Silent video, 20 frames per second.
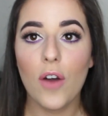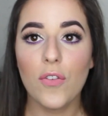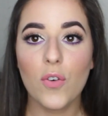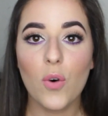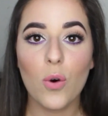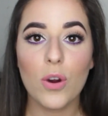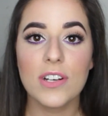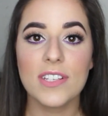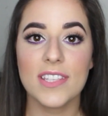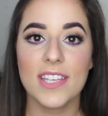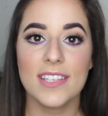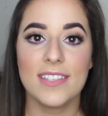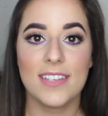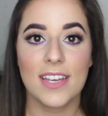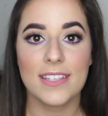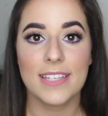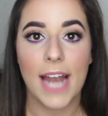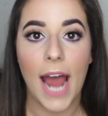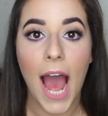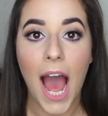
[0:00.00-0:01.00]
Of course, this
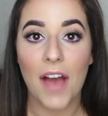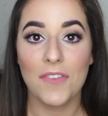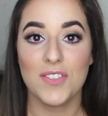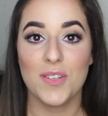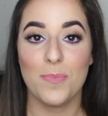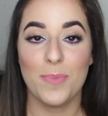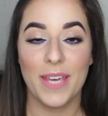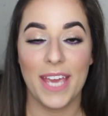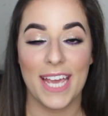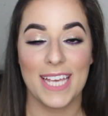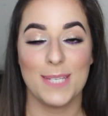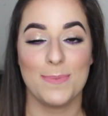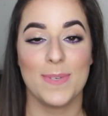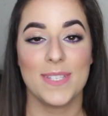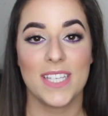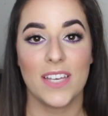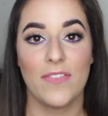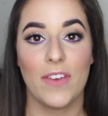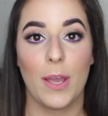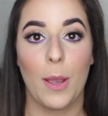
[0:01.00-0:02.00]
doesn't have to be a
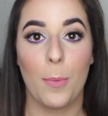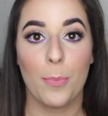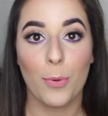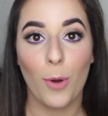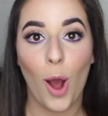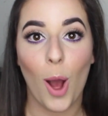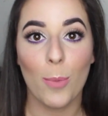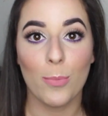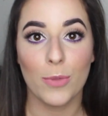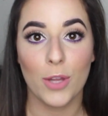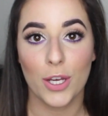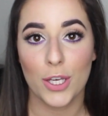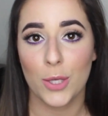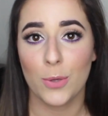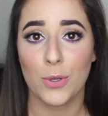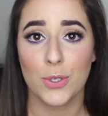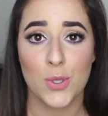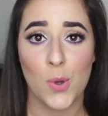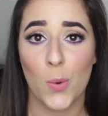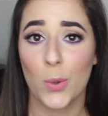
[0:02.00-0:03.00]
specific prom look. You
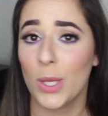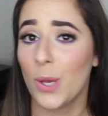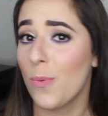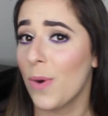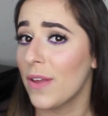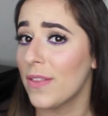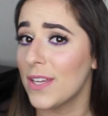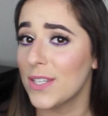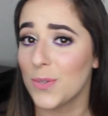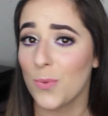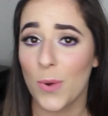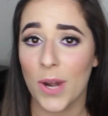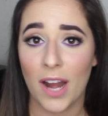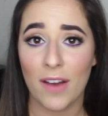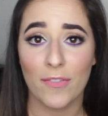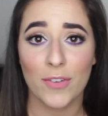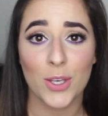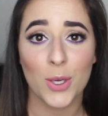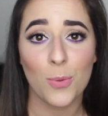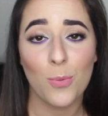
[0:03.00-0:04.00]
can totally wear this
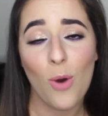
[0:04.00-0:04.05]
whenever you